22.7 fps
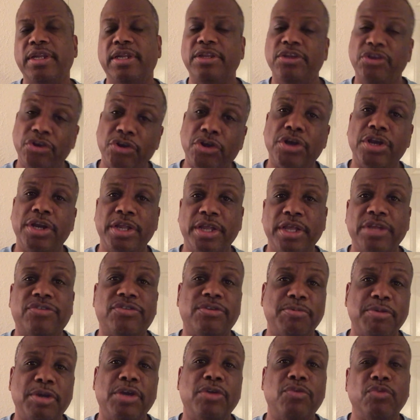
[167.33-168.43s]
you're going to get
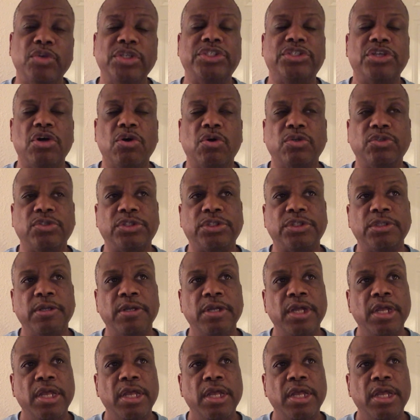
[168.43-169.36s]
some good results.